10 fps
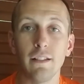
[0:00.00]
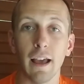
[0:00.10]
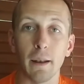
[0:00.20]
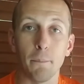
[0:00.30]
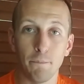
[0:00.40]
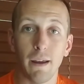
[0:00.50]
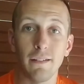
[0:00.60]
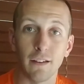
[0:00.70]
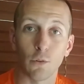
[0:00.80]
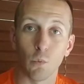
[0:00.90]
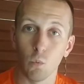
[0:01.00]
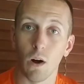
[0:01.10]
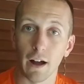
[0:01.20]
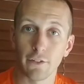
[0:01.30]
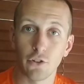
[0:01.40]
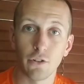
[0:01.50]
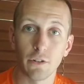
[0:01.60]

that basic watch.